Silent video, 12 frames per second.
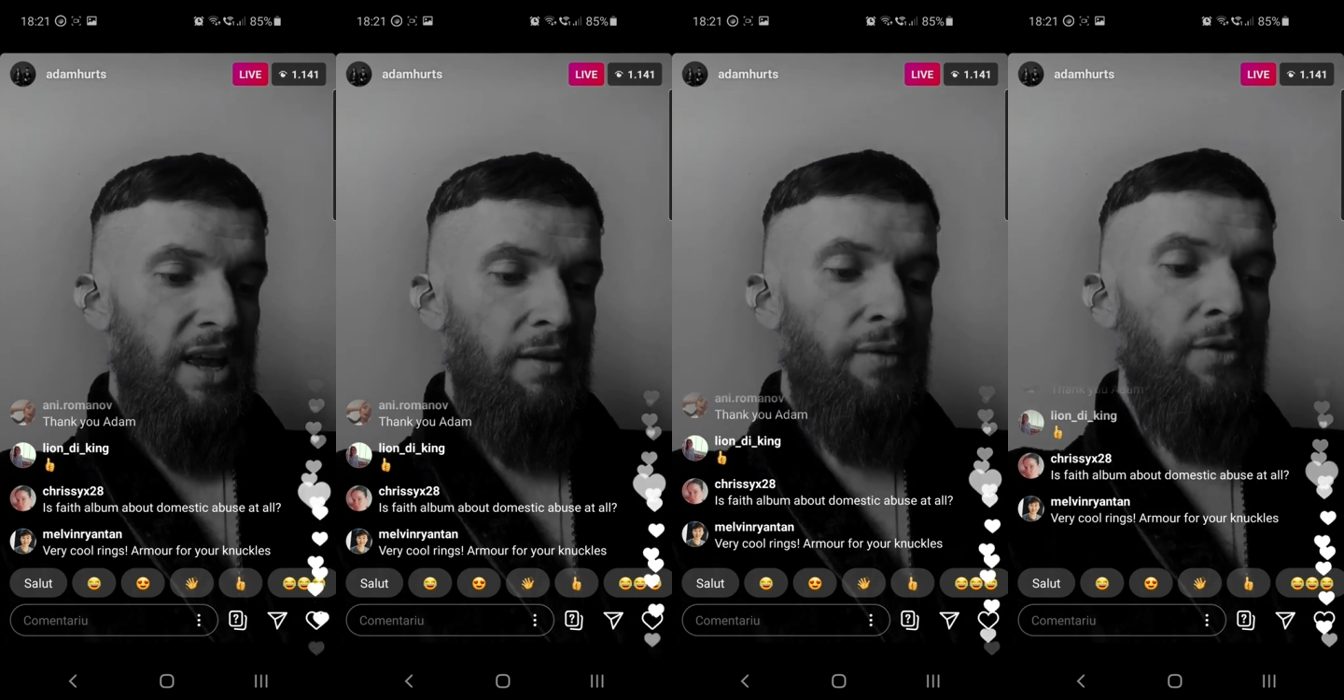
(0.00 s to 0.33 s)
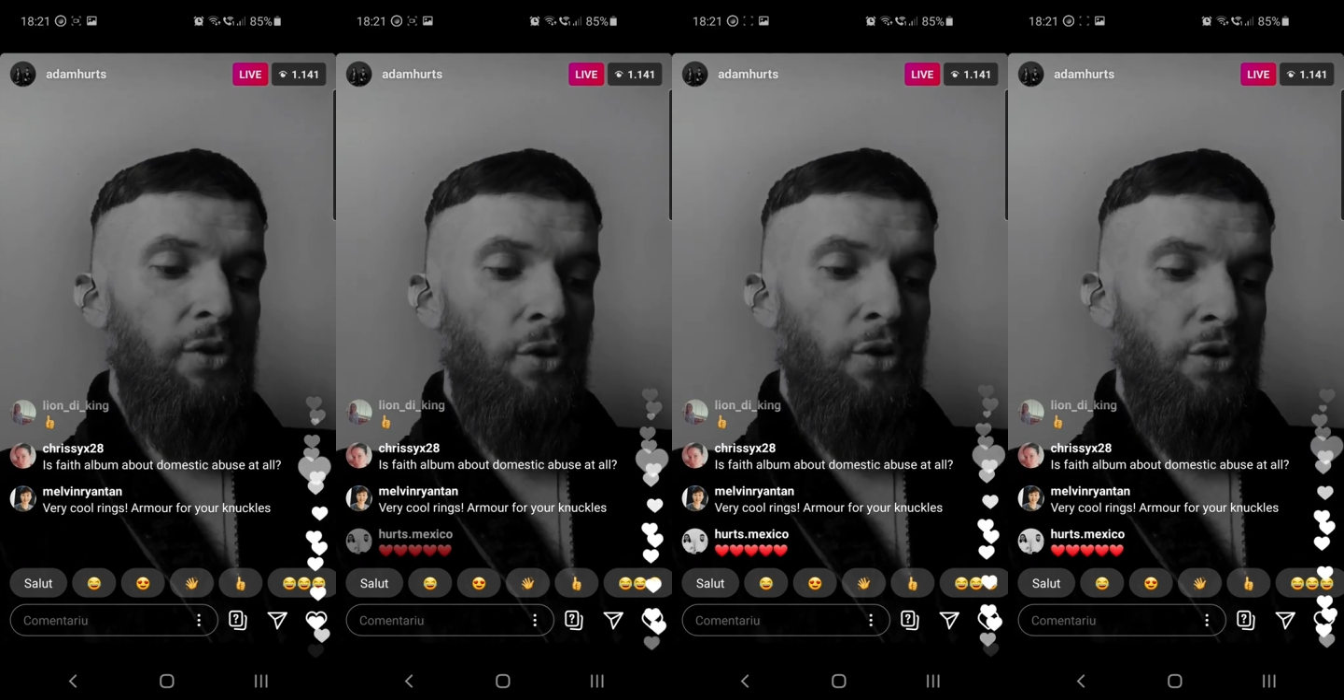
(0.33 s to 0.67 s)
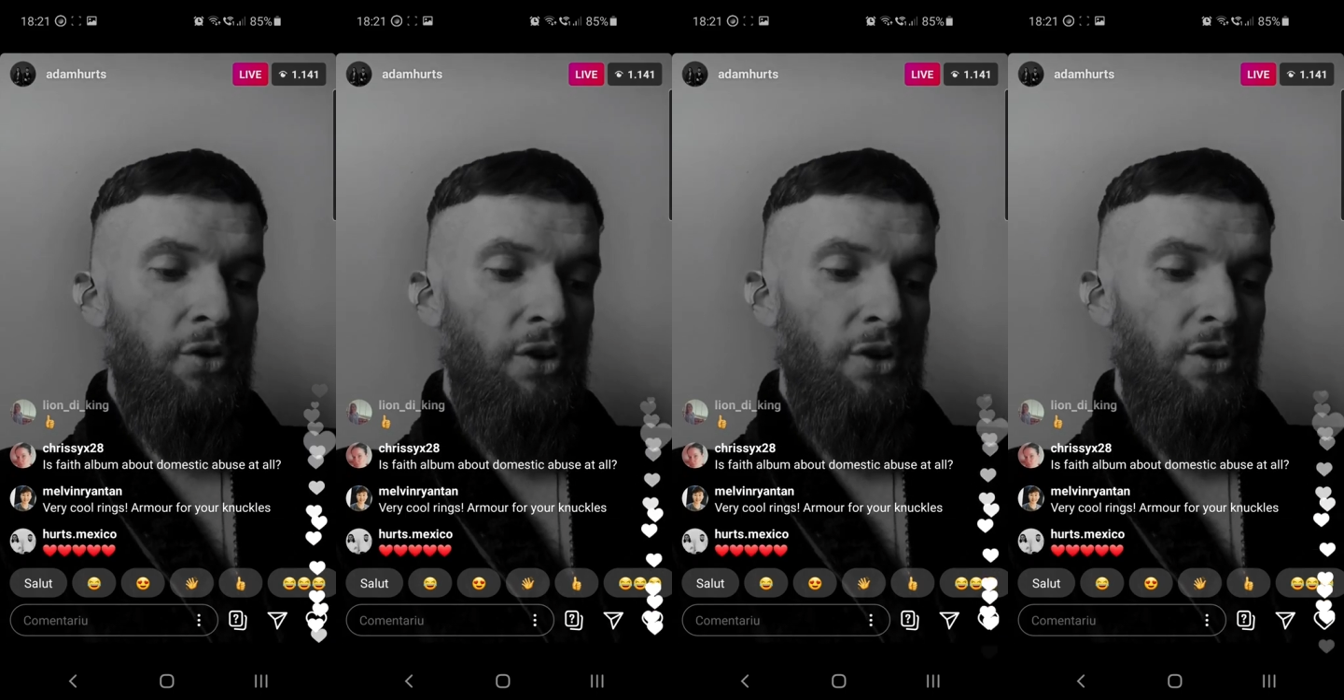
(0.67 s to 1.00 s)
if you're
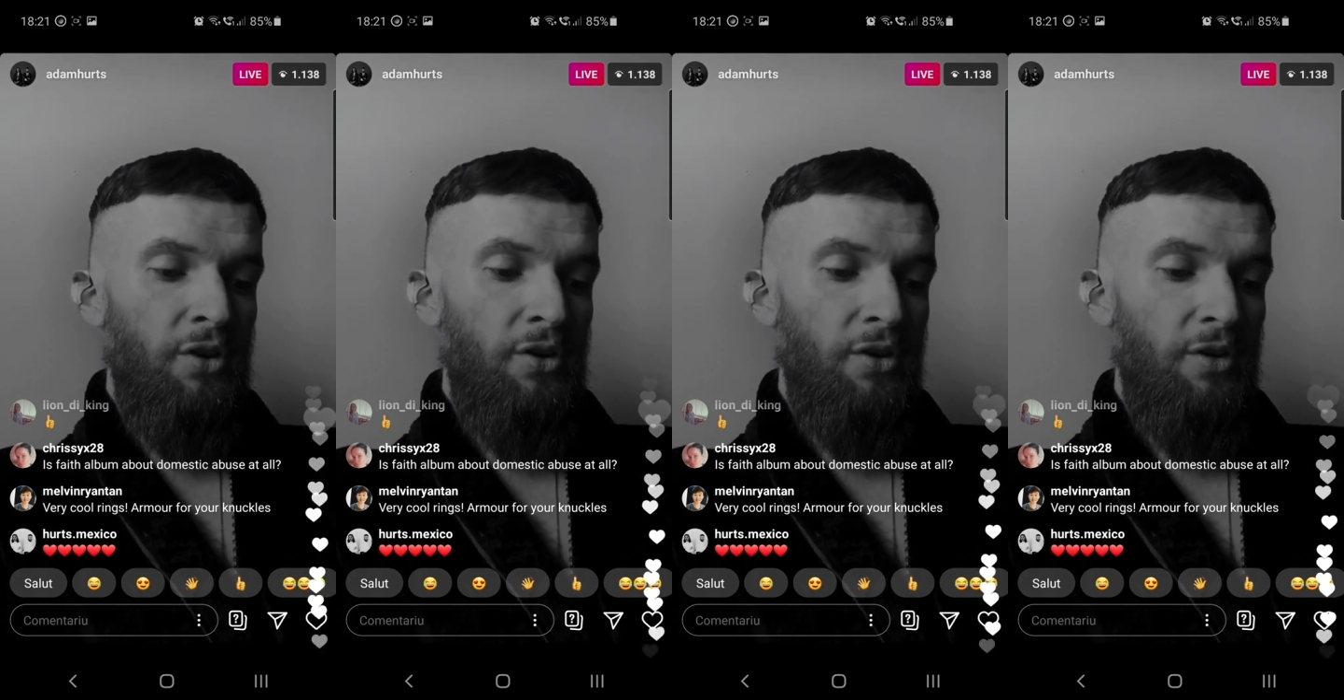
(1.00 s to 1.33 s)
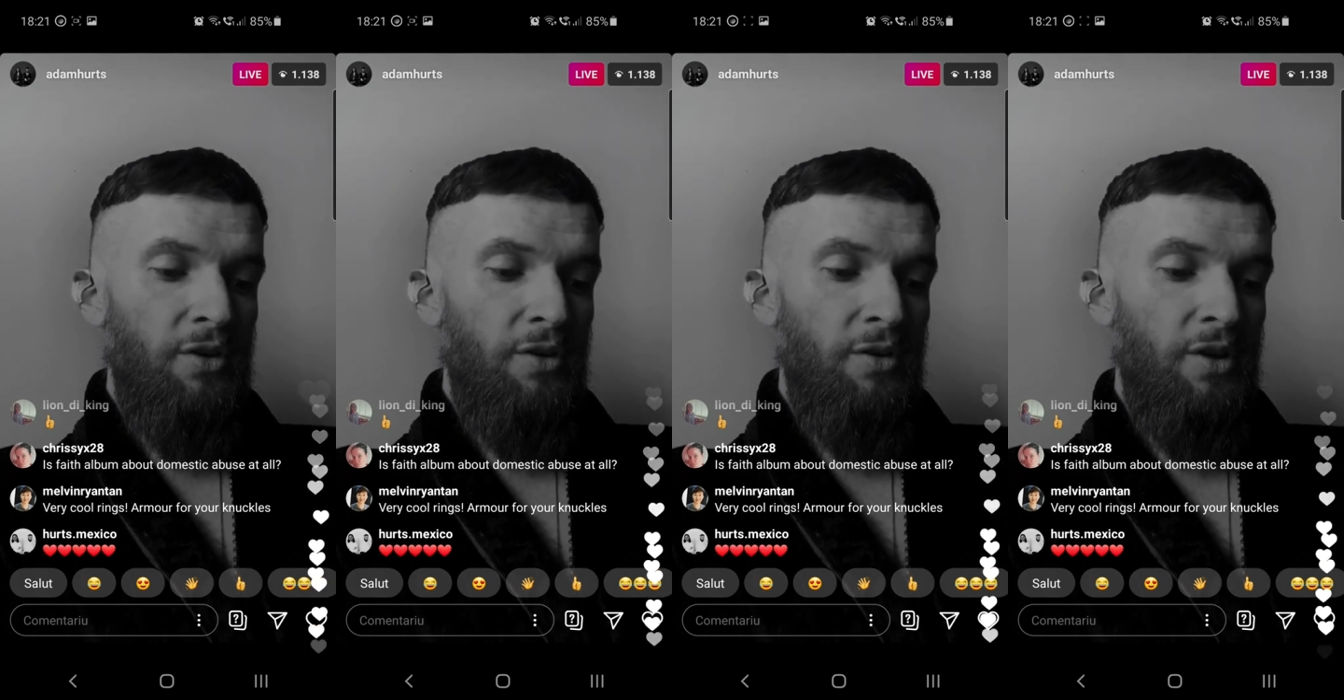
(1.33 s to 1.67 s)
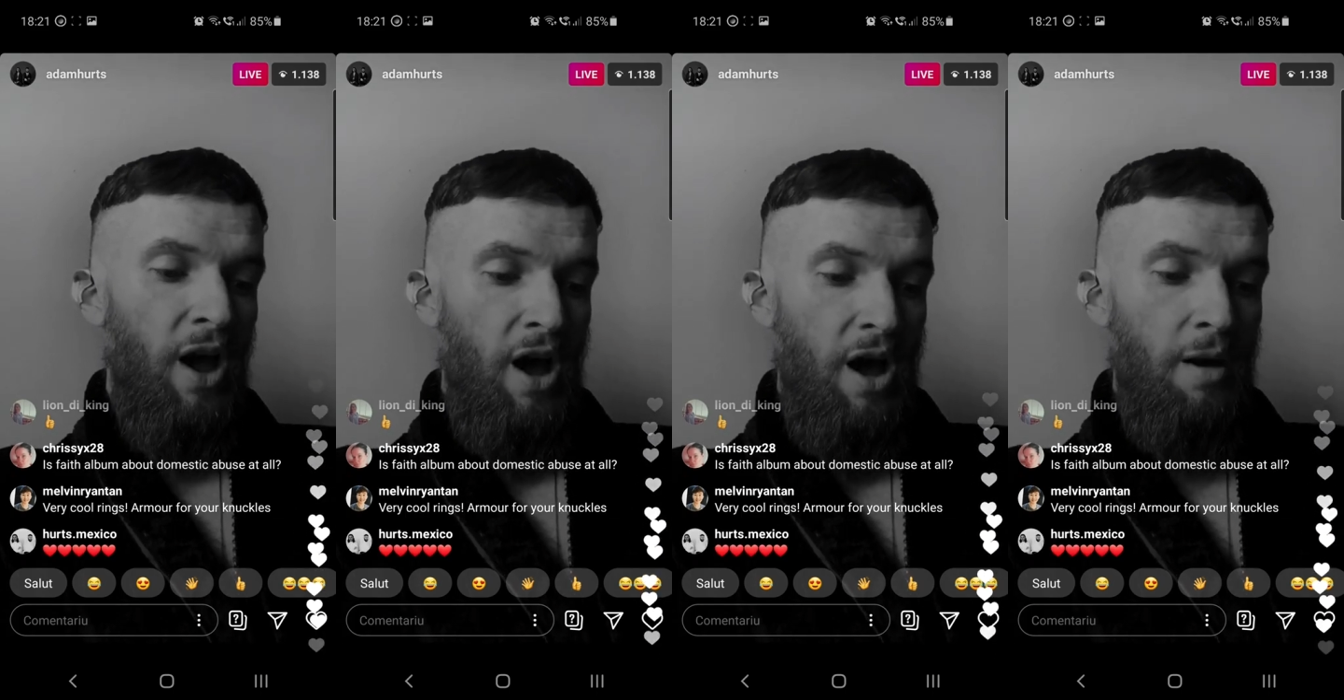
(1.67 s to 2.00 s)
gonna
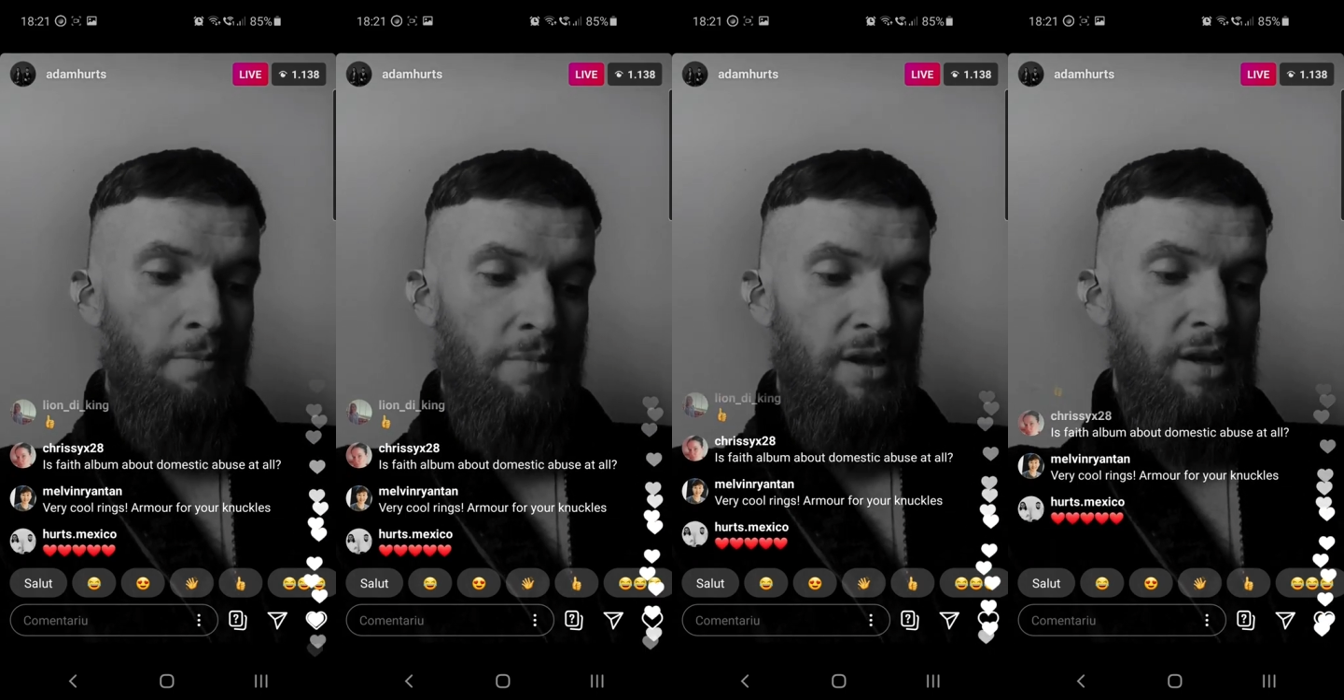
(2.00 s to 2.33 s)
harm